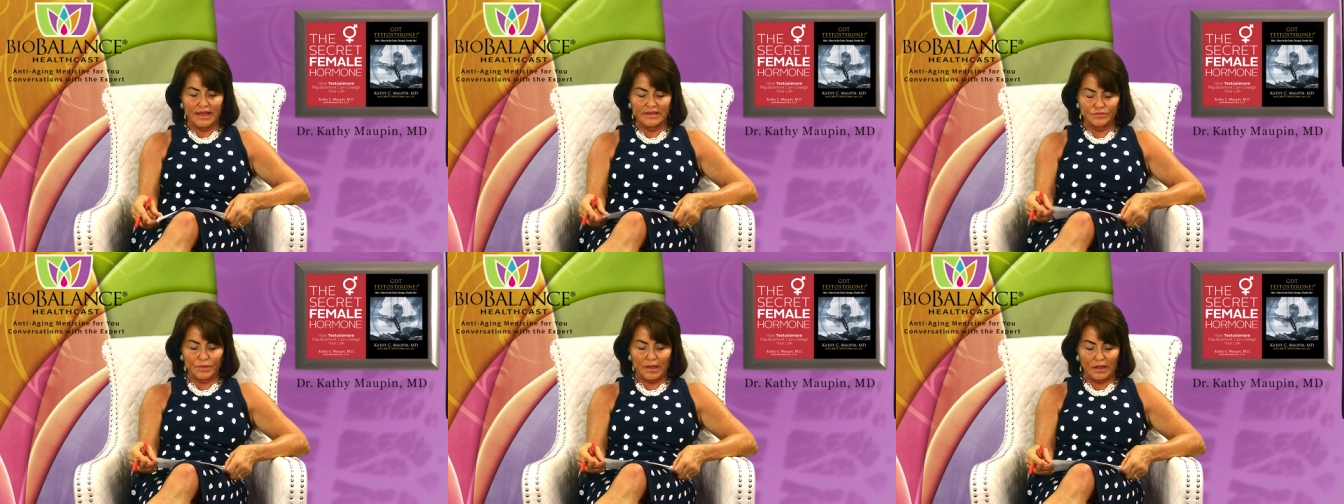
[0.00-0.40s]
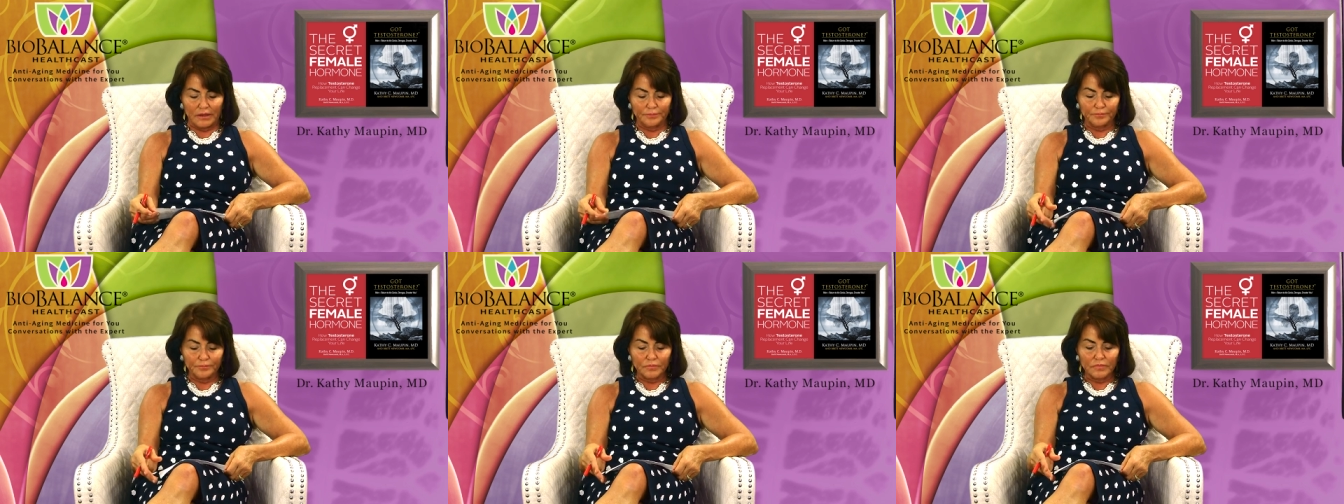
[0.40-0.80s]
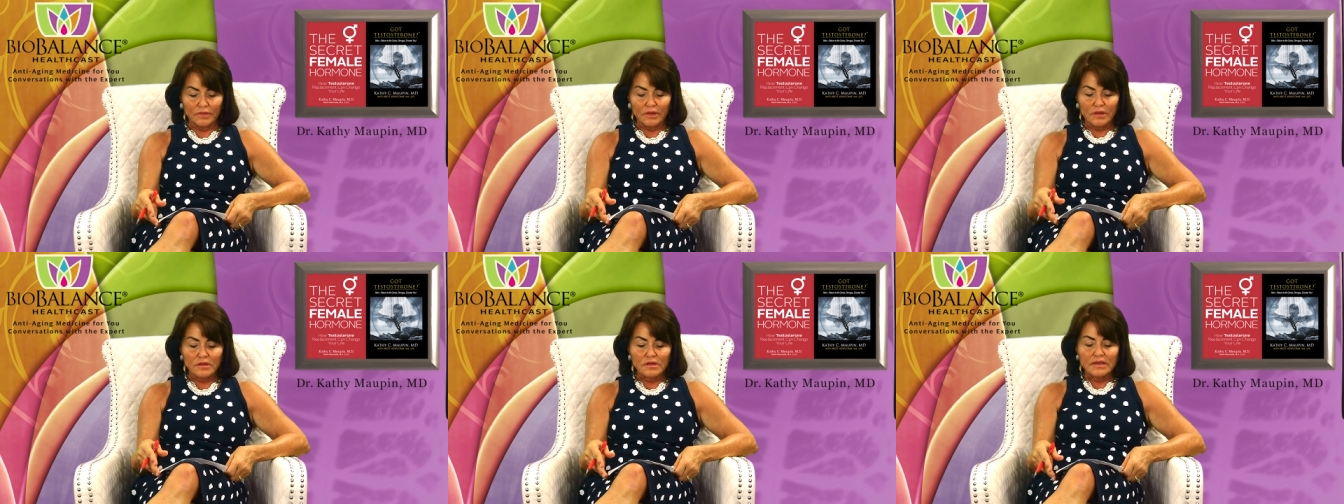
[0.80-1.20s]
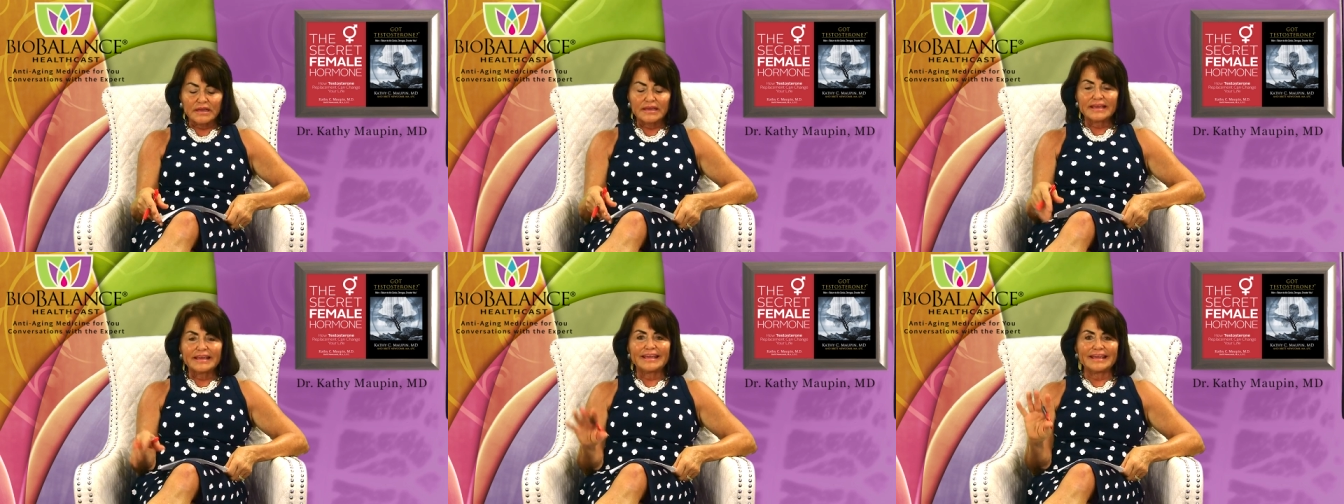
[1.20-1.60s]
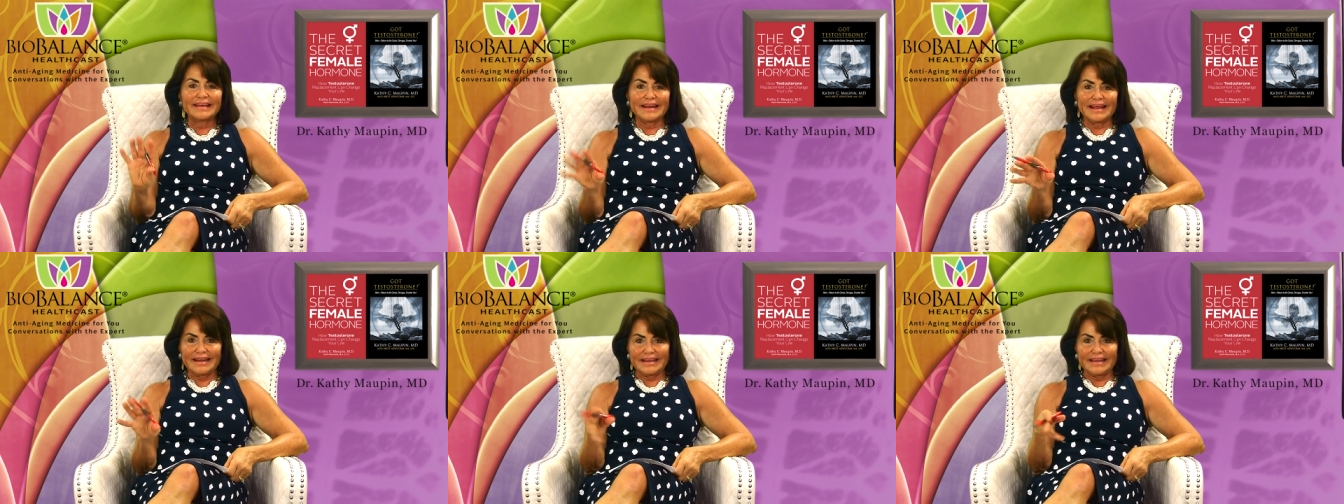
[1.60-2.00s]
as well.
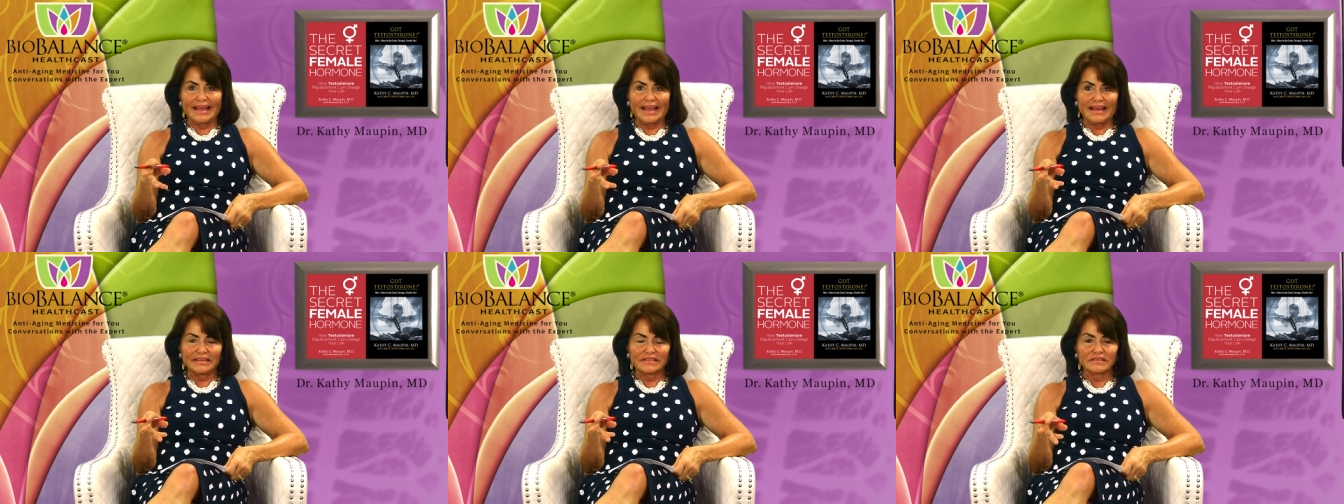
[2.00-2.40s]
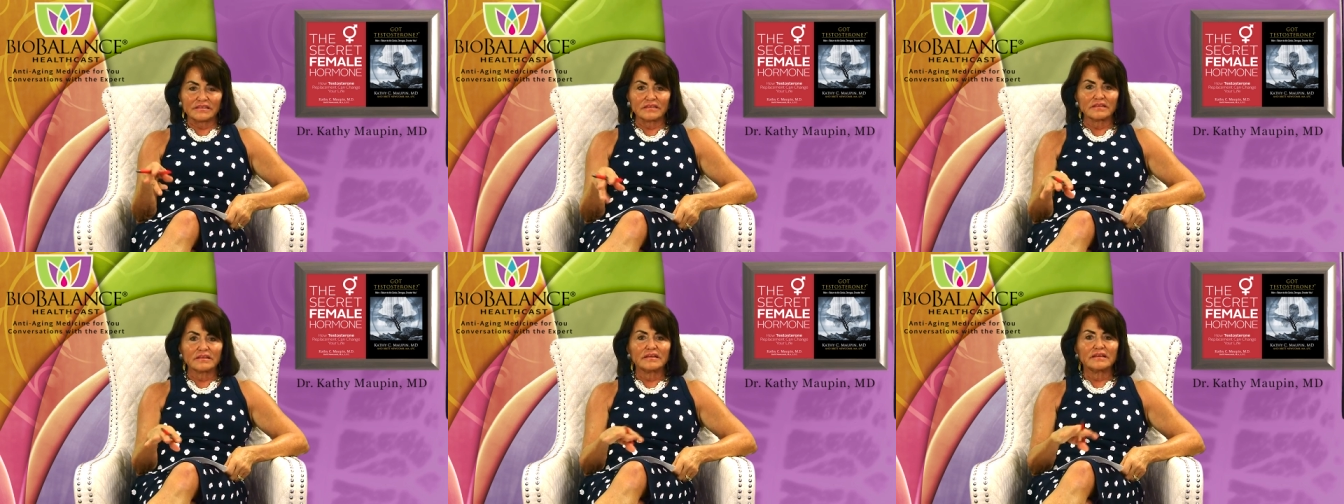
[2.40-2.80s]
In any case,